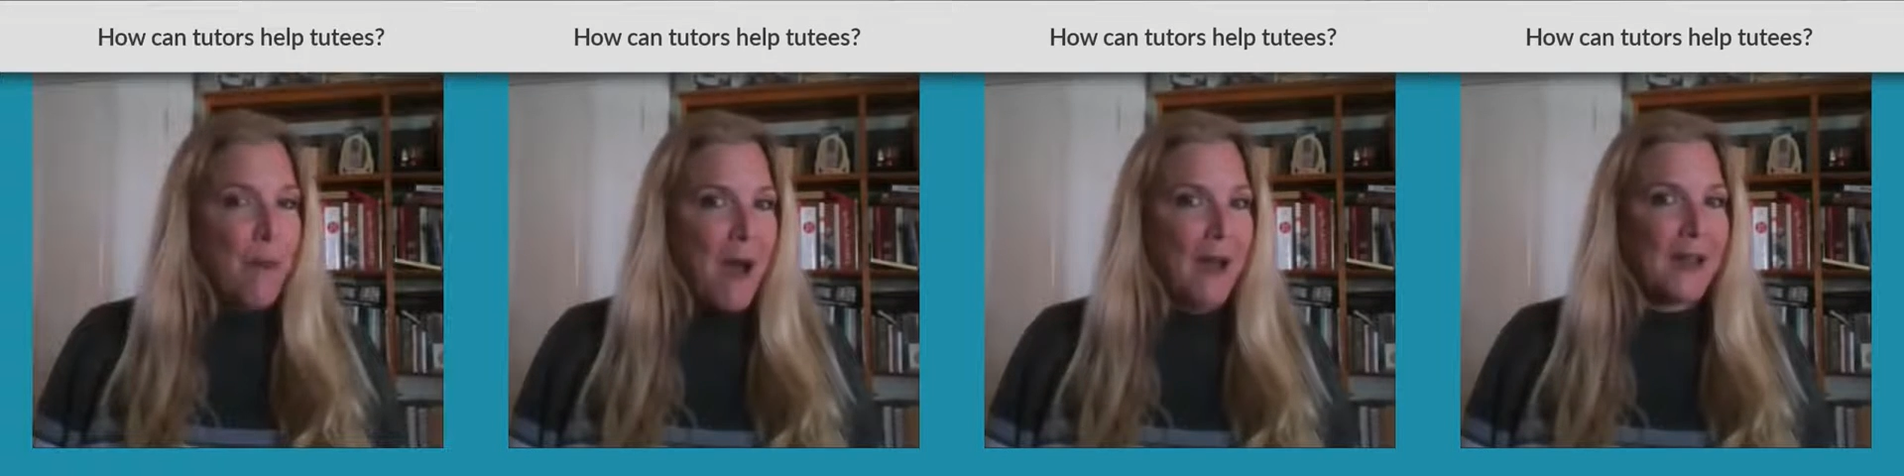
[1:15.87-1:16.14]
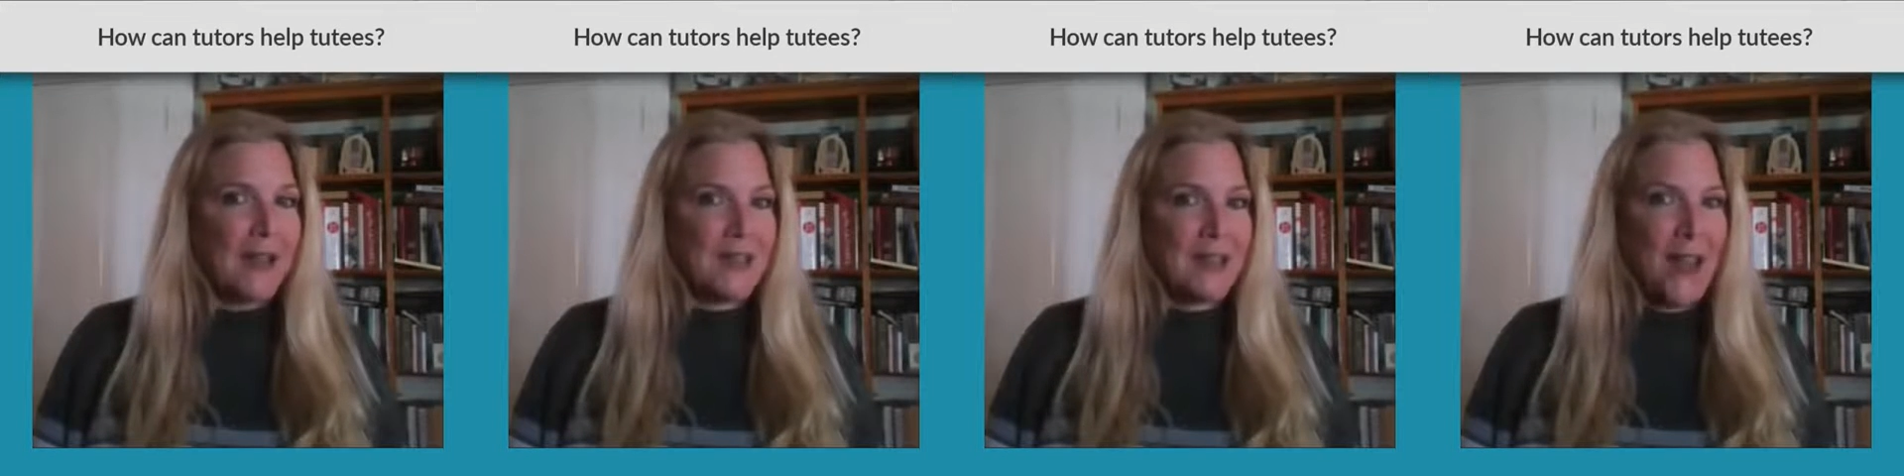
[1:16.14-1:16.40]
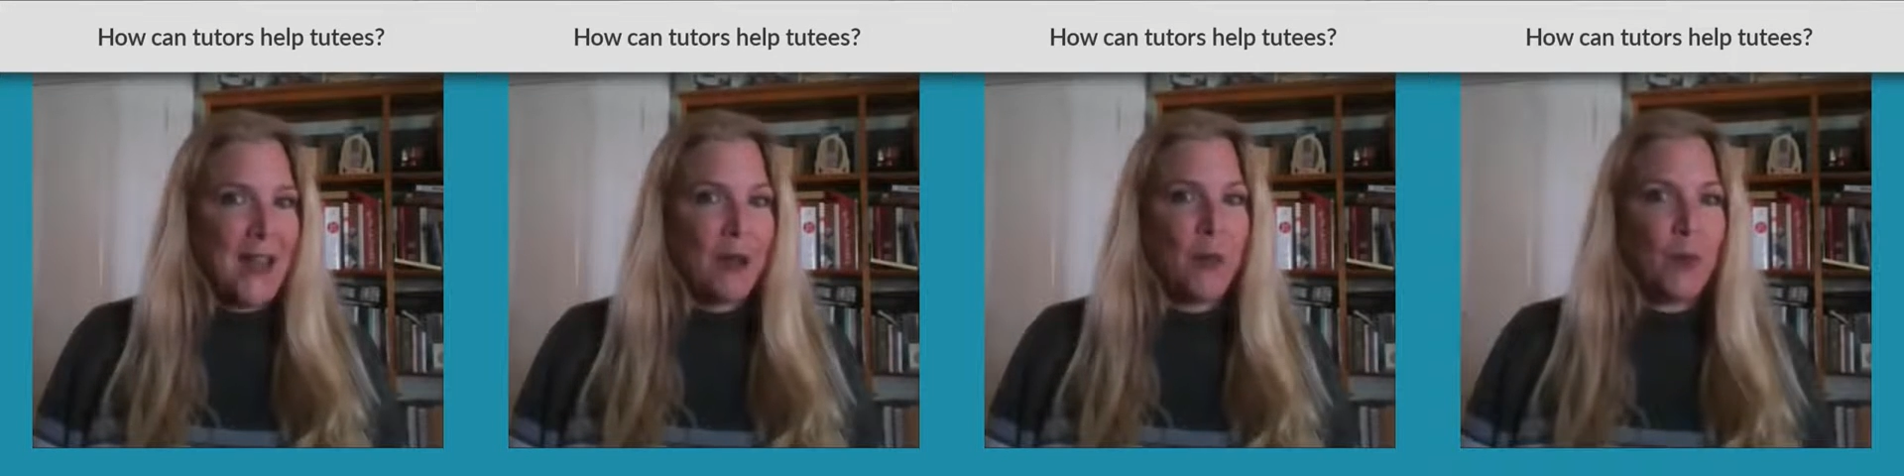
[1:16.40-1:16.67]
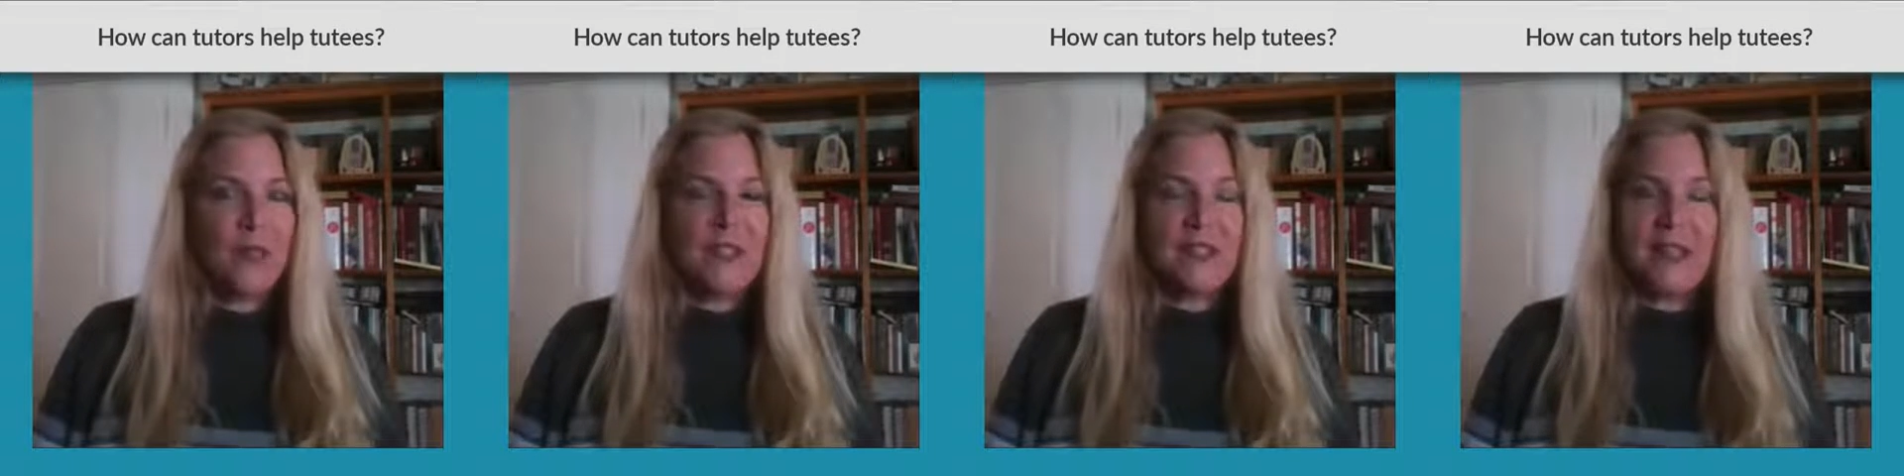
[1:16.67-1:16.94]
mindset
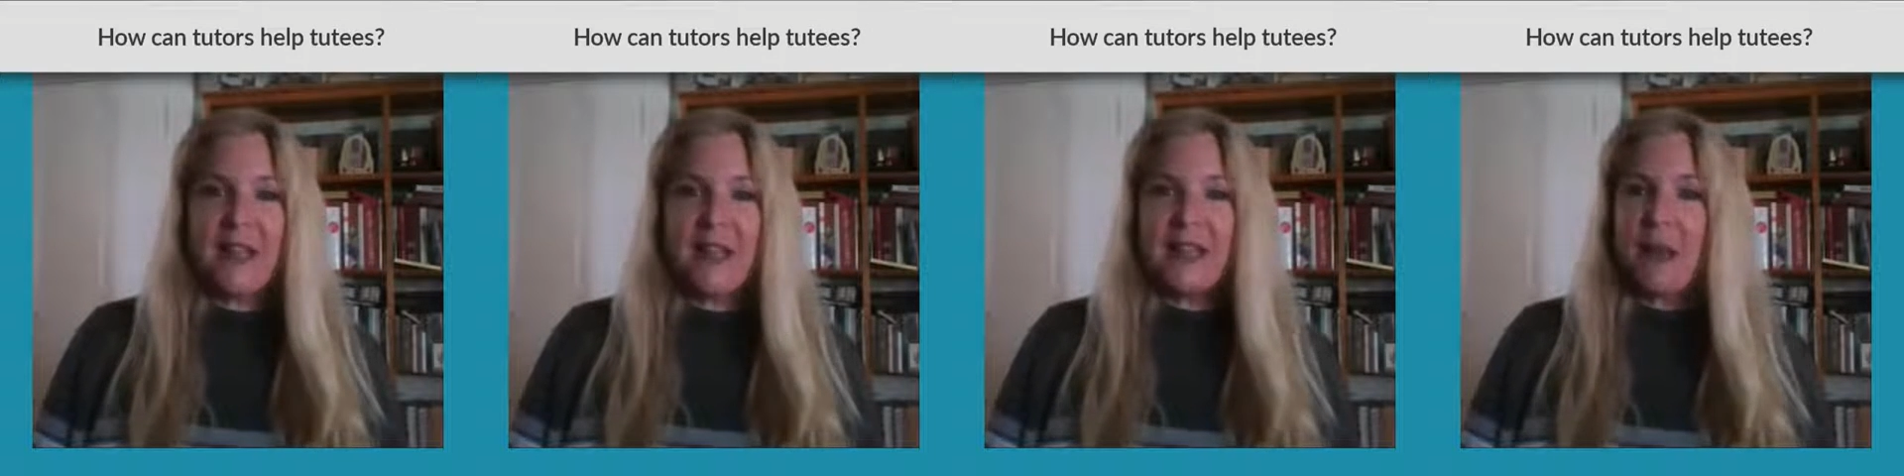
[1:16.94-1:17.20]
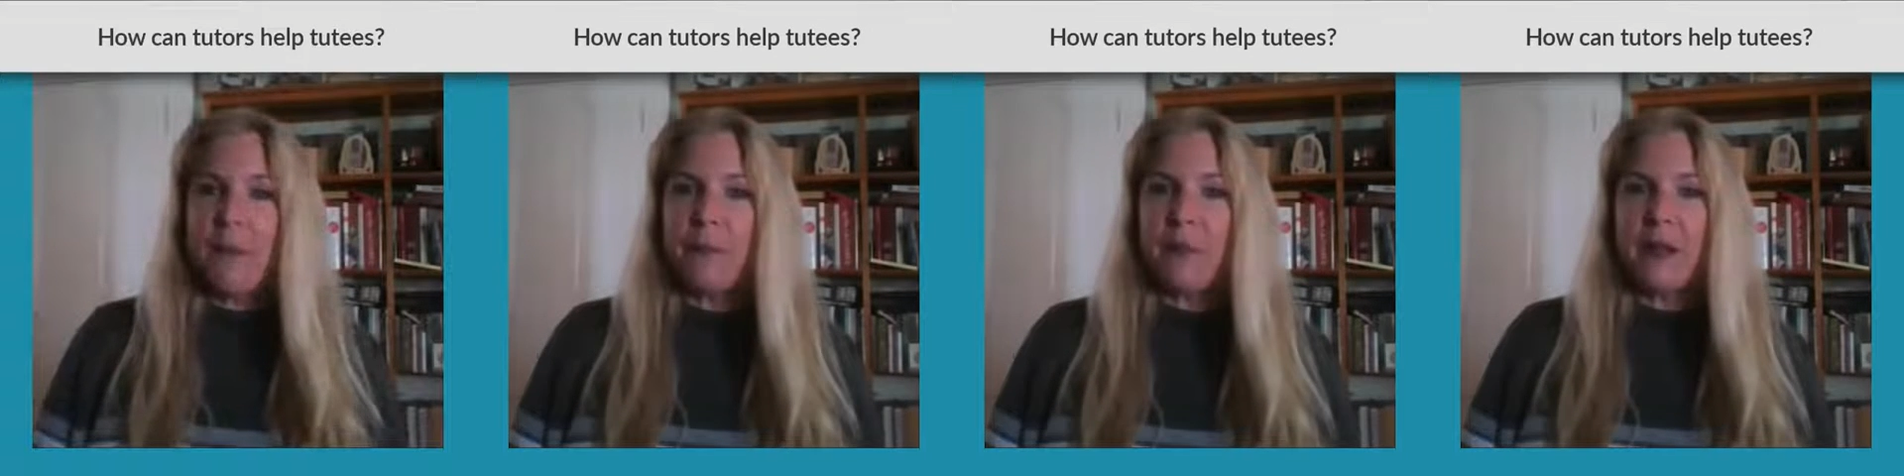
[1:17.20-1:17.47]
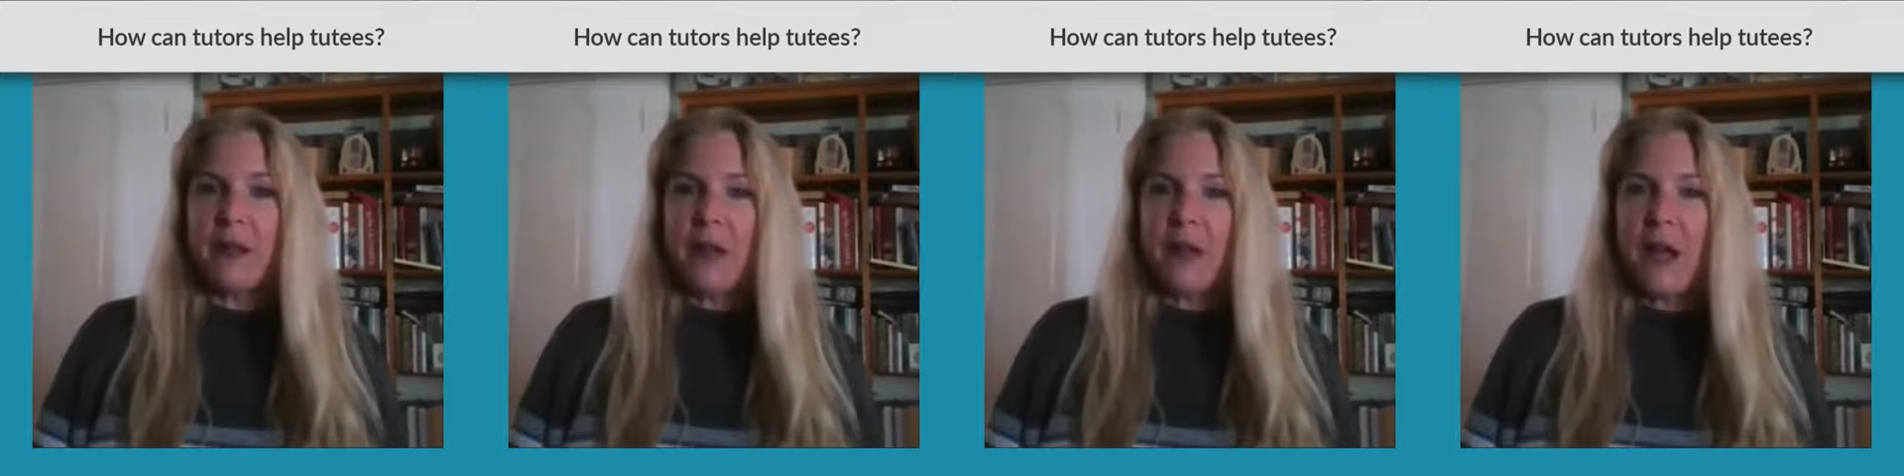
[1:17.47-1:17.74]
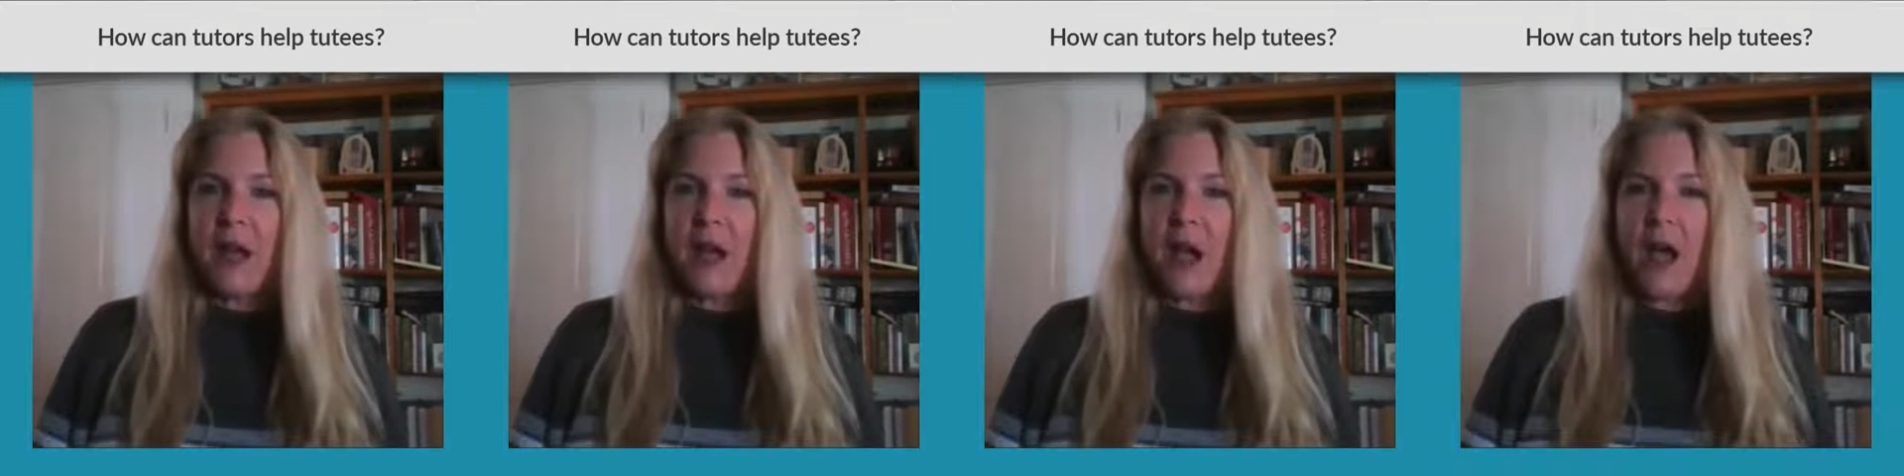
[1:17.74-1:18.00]
would say something like,